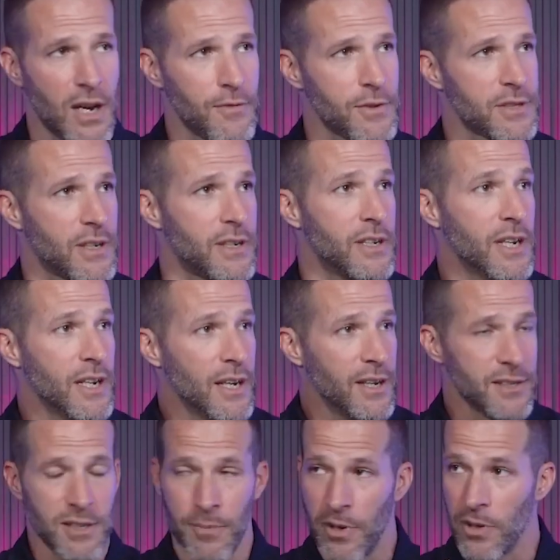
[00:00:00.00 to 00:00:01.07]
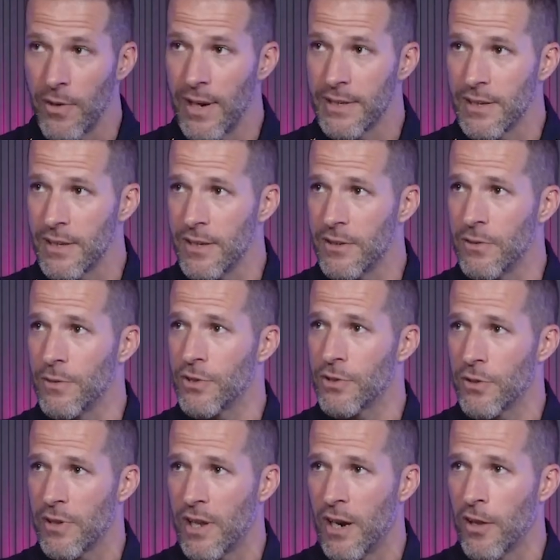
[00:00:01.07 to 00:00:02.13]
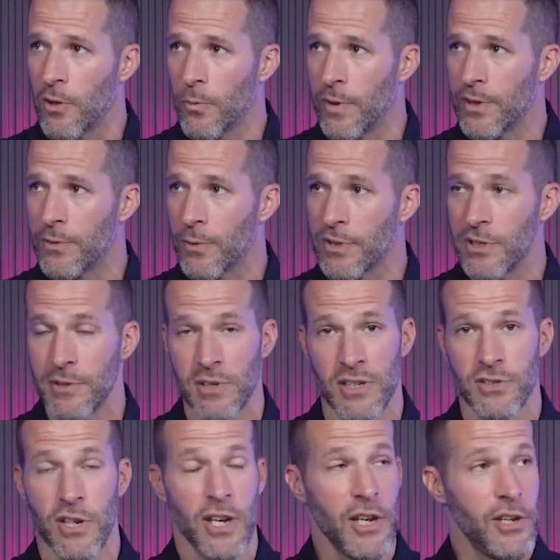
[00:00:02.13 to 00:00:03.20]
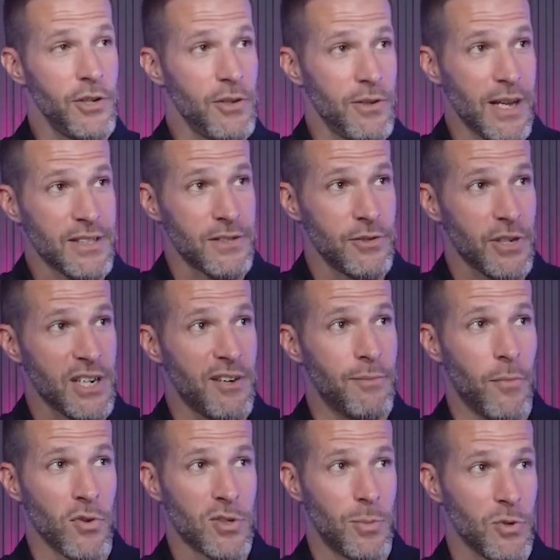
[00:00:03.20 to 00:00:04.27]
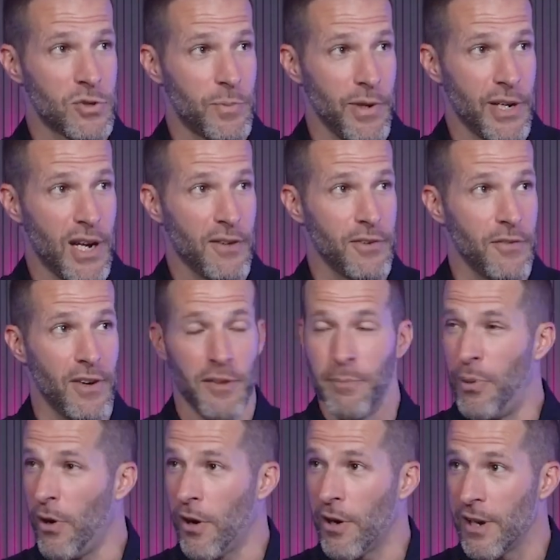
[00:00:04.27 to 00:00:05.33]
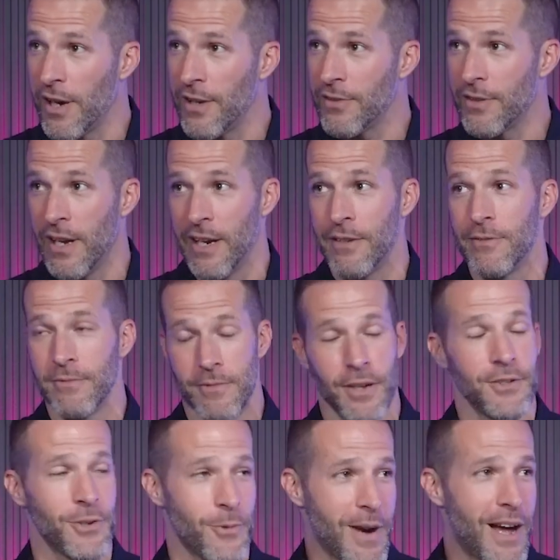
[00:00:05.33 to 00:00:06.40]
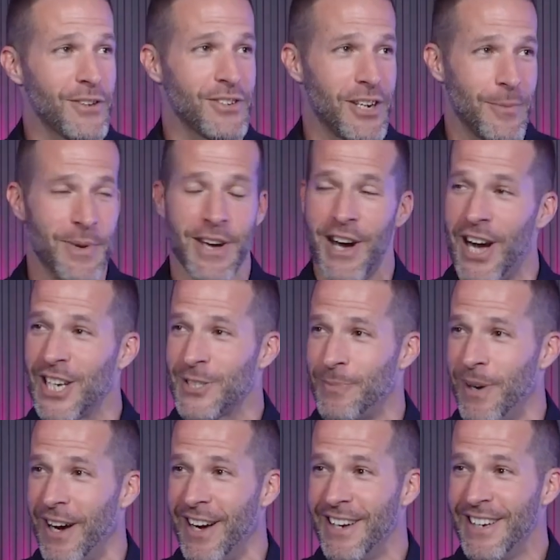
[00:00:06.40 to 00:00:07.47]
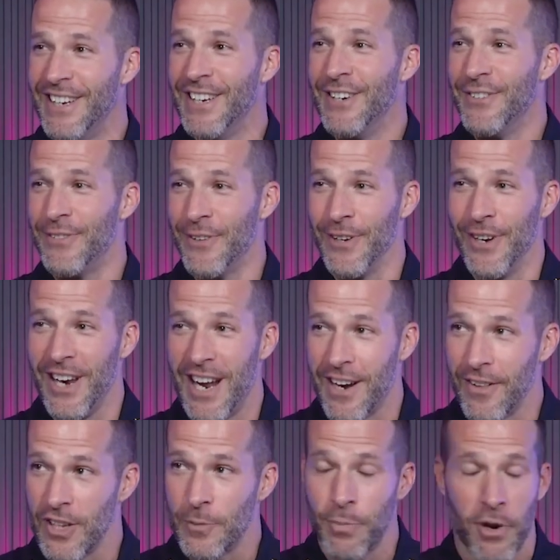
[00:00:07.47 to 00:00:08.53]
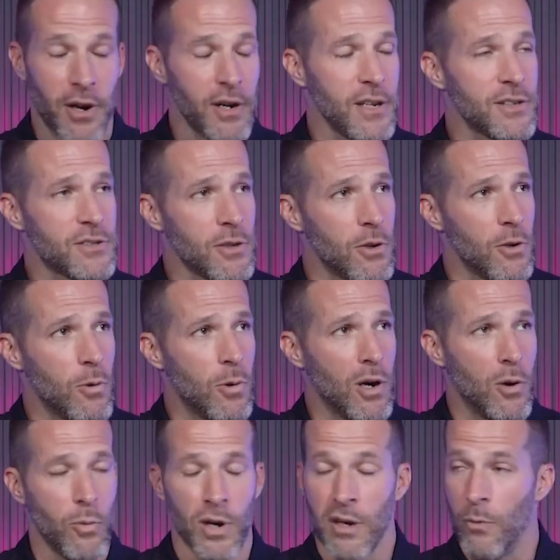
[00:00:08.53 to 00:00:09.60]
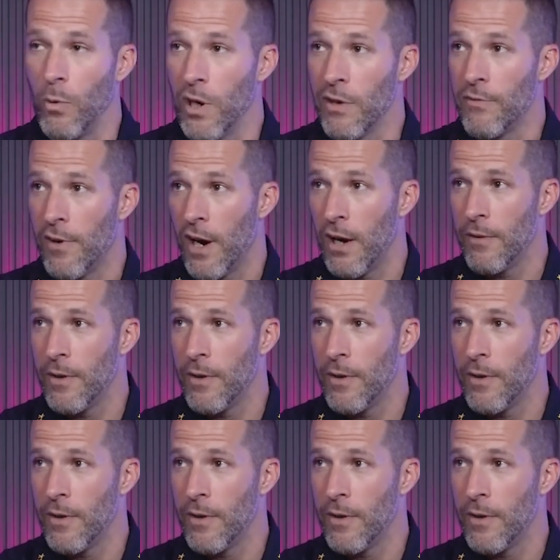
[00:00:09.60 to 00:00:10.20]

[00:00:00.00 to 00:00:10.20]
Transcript: Office and some other entities to ensure that all the resources, because you're going to have multiple spin-offs event parties, and Doral's going to be a hot spot for a lot of these parties. So we're involved.